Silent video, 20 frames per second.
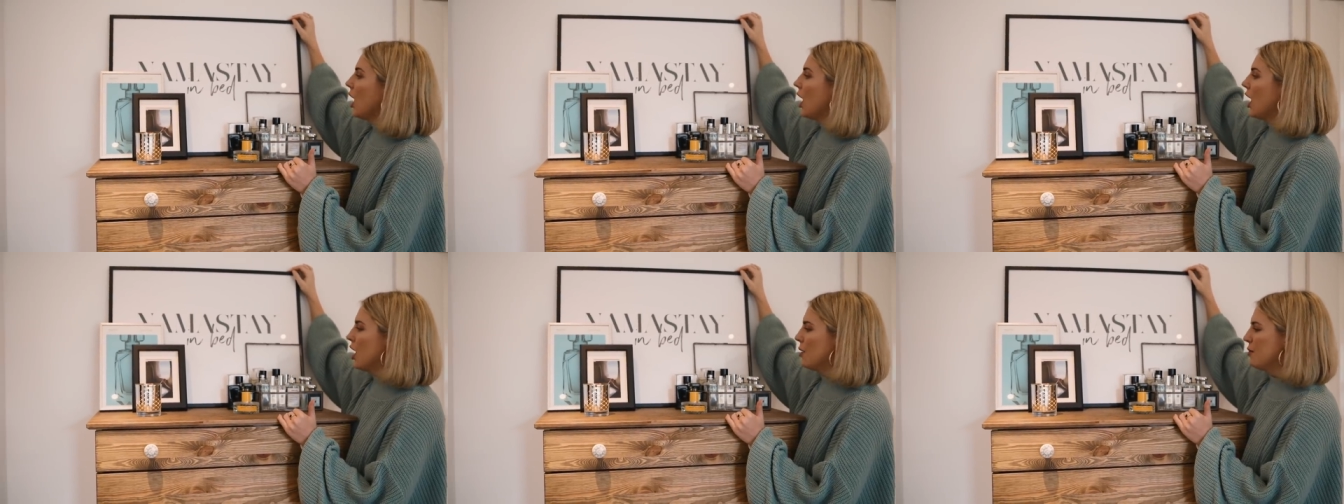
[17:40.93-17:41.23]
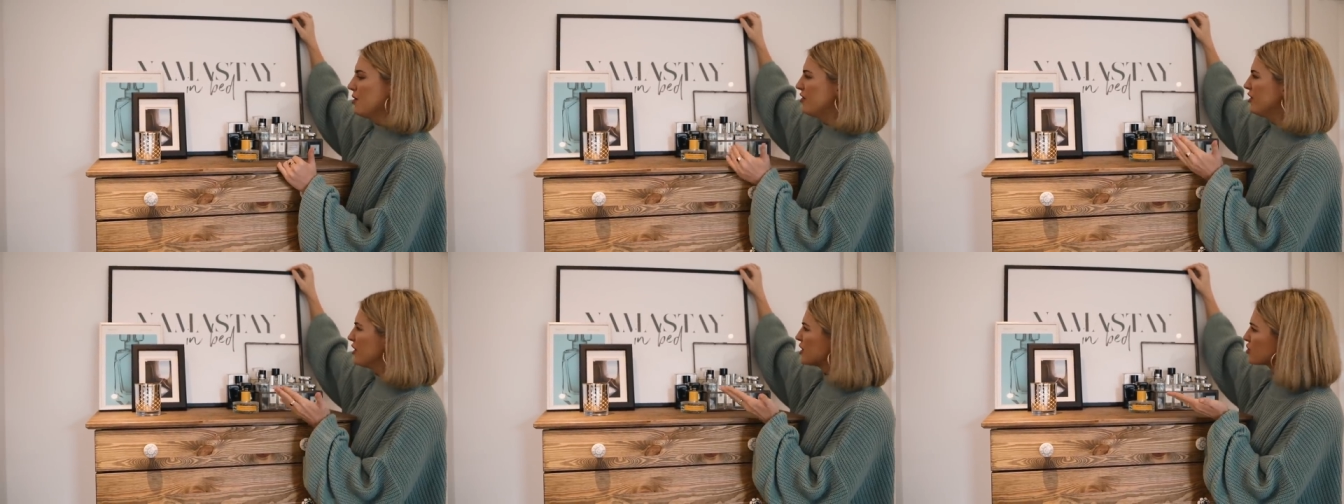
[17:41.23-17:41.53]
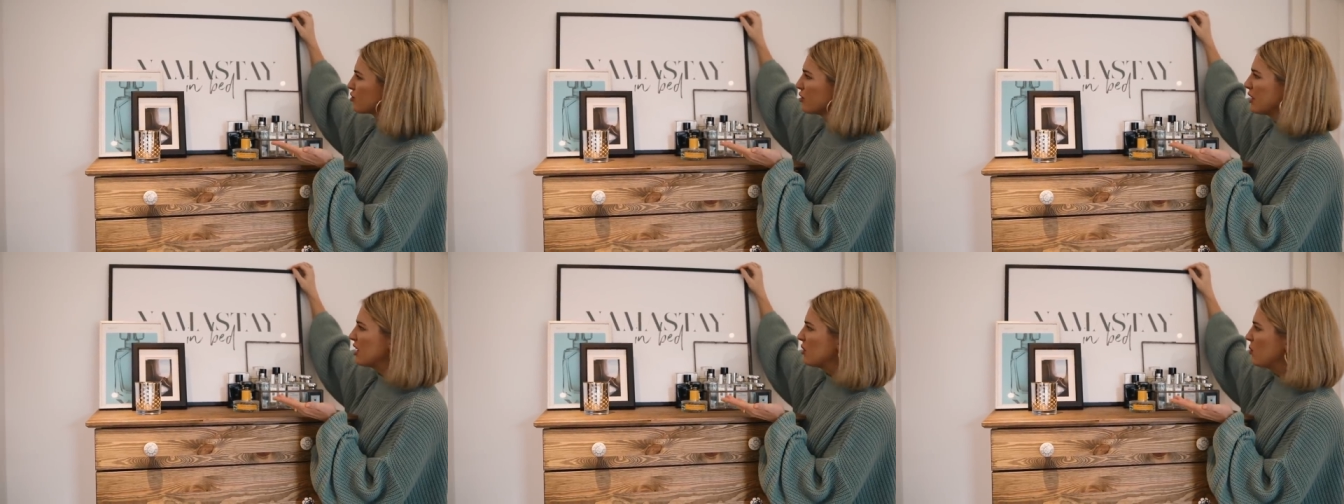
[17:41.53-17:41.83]
It
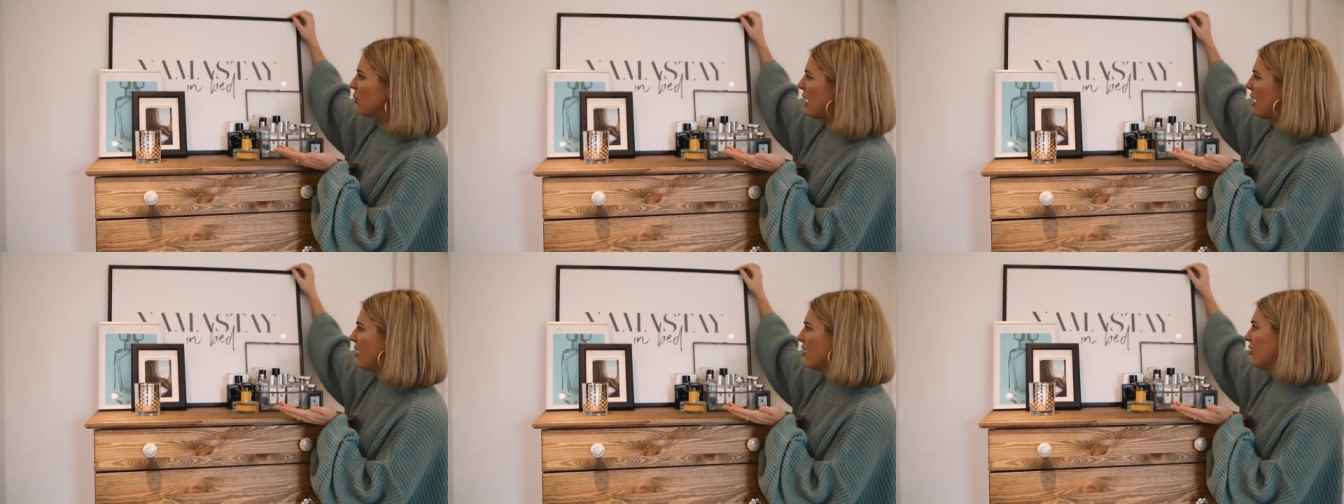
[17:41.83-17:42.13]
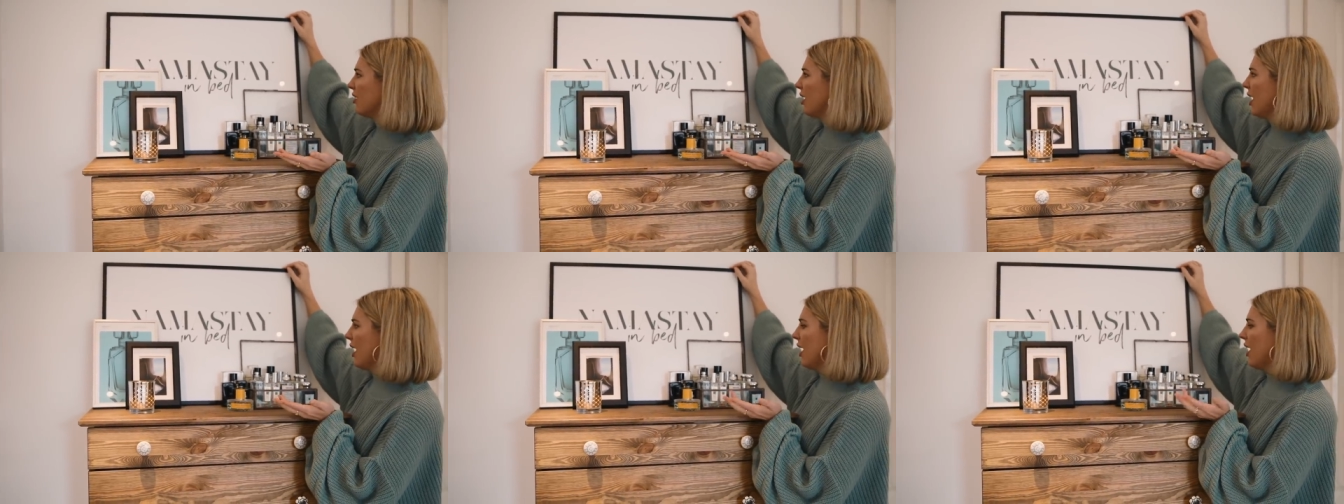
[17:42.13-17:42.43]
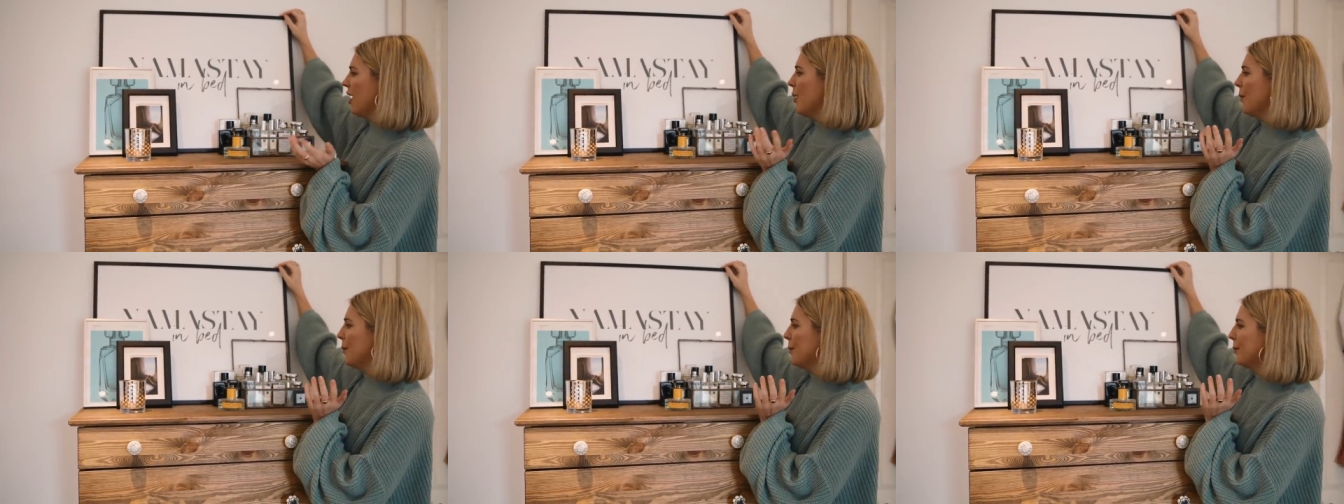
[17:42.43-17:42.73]
fits really well,
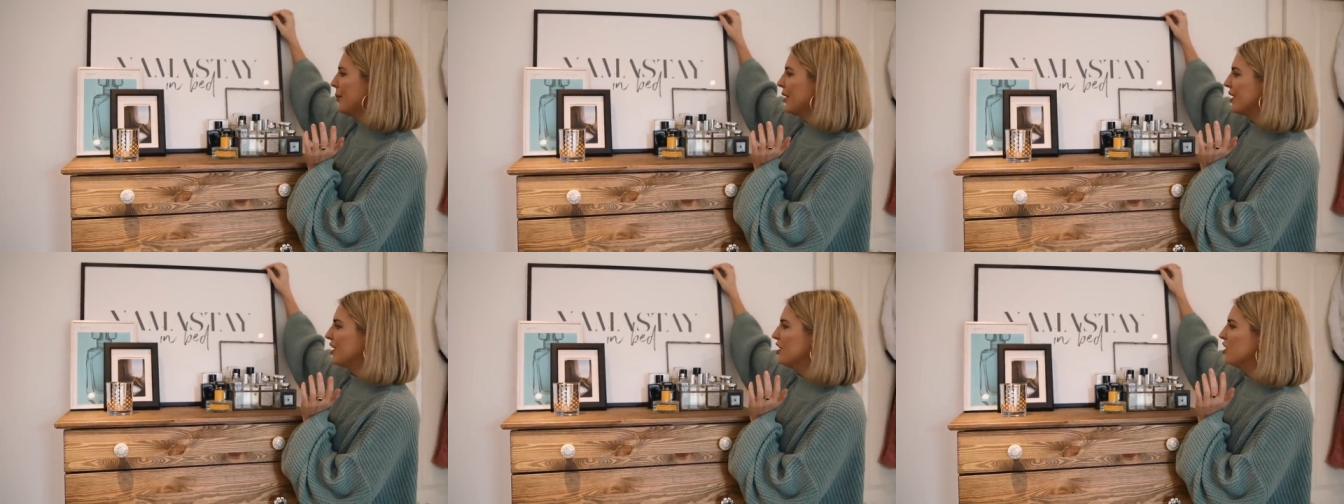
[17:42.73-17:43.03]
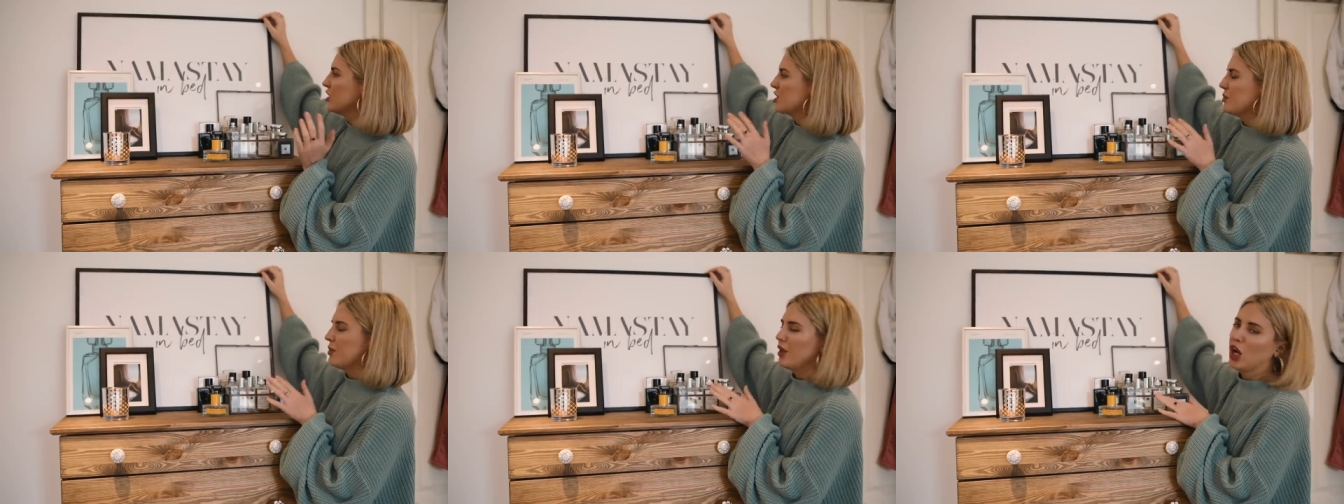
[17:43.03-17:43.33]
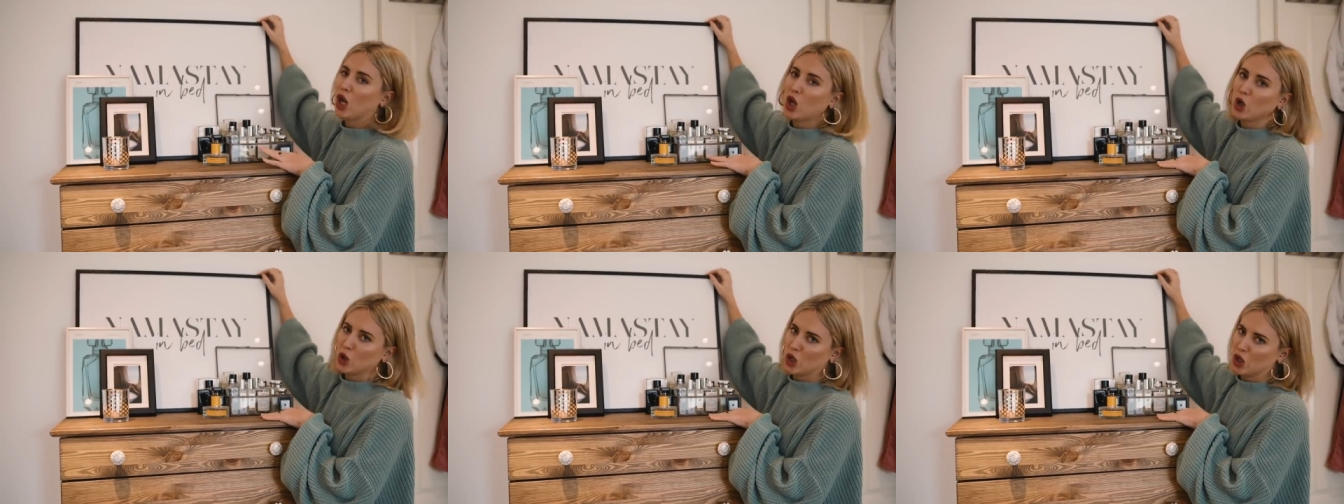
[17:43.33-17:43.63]
but it looked a
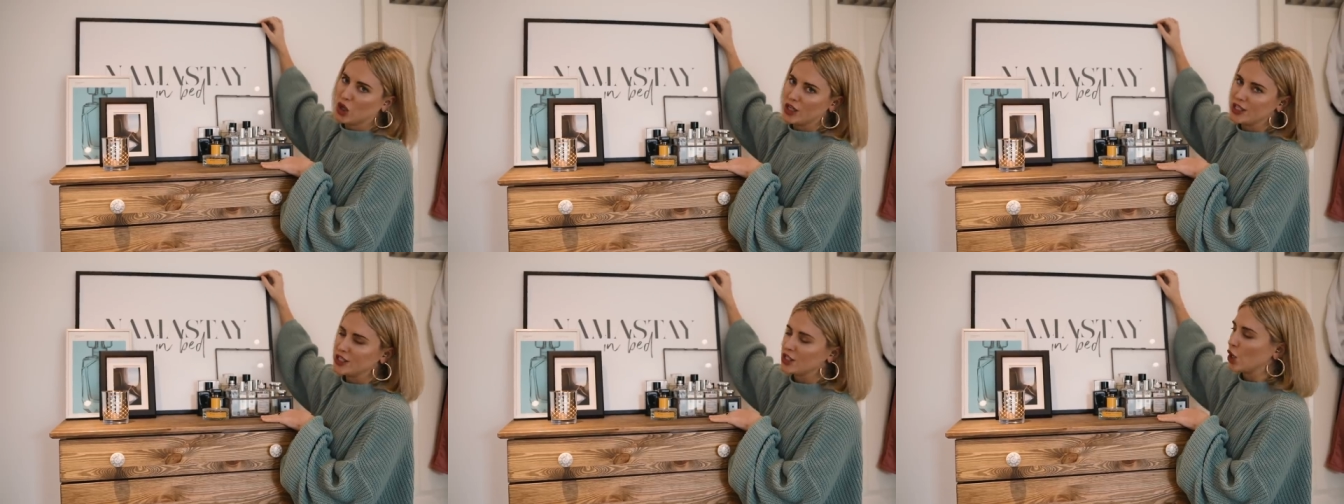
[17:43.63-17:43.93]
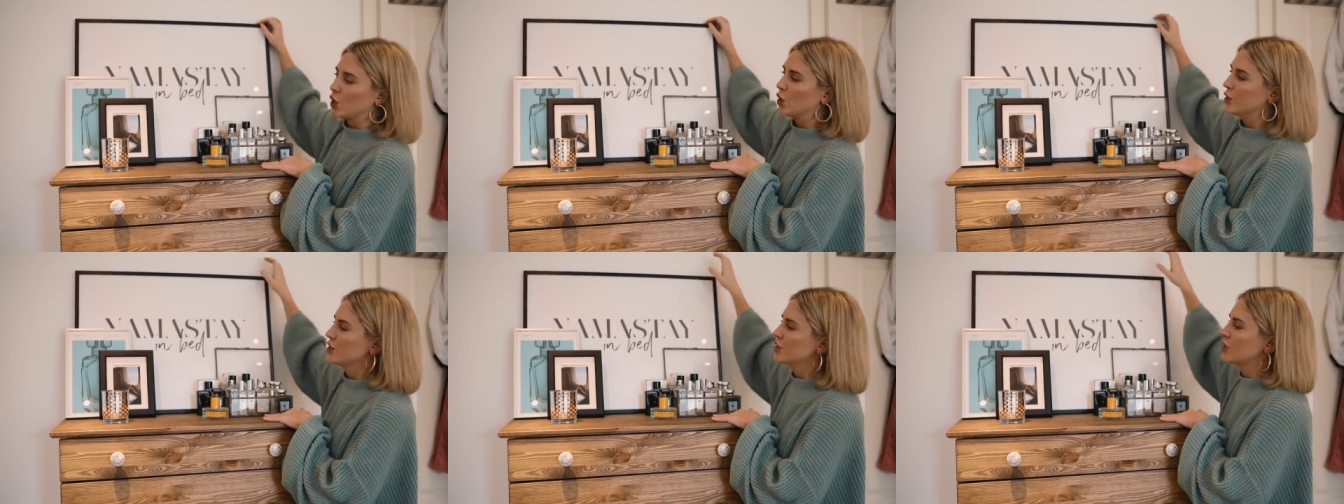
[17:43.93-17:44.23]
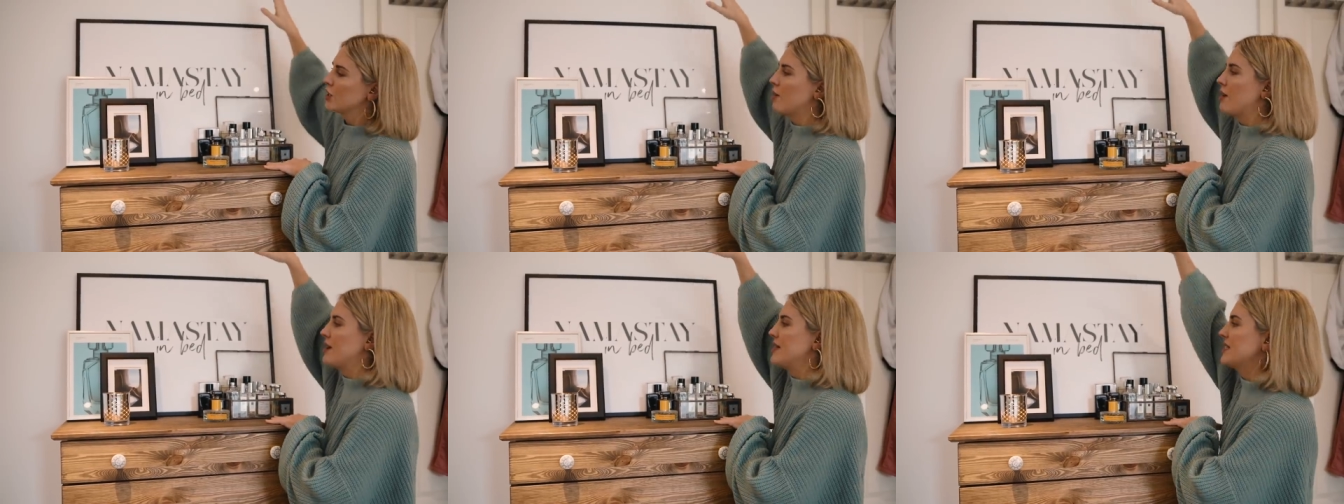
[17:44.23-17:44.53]
bit lonely on its own,
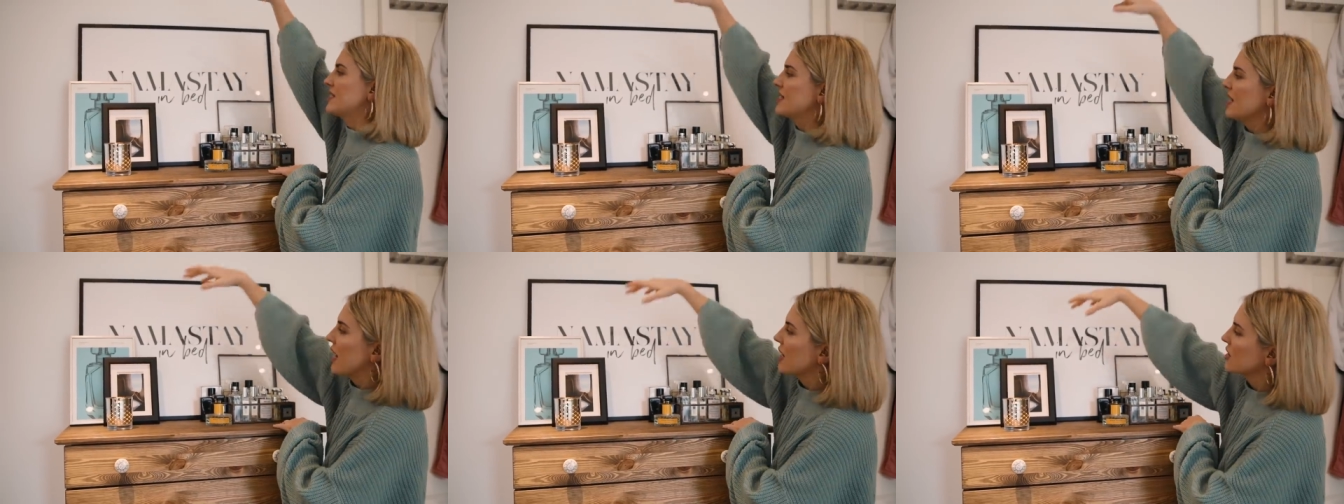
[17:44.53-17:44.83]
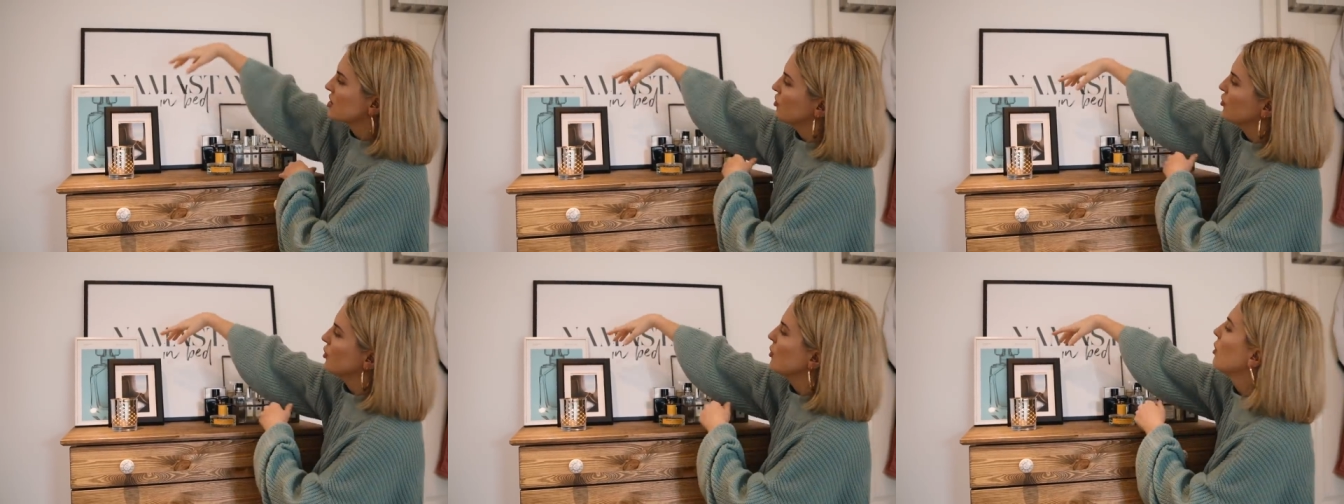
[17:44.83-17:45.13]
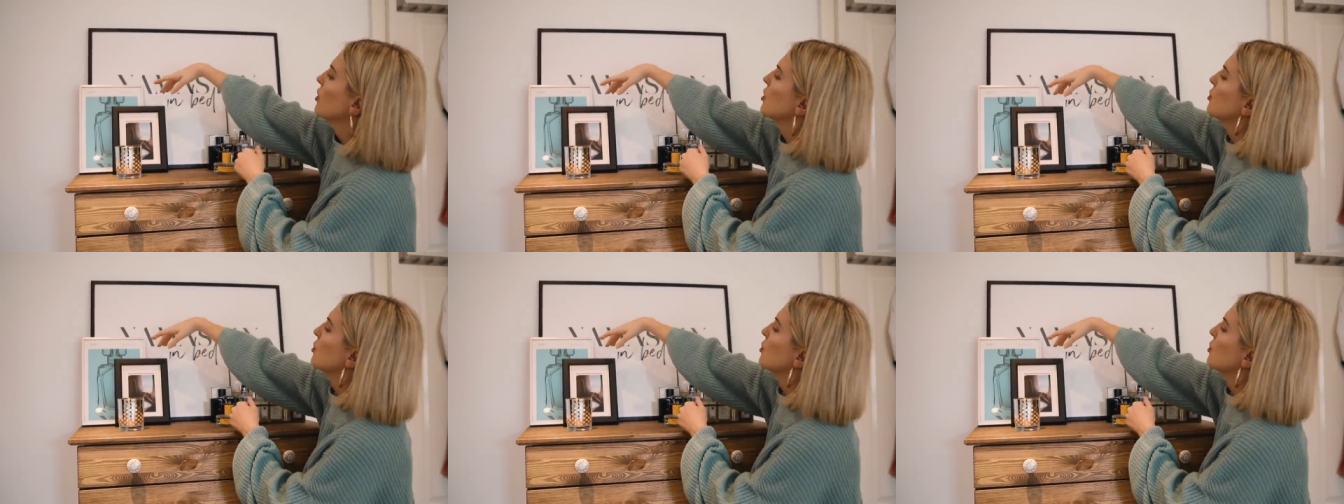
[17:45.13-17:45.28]
so I stacked a few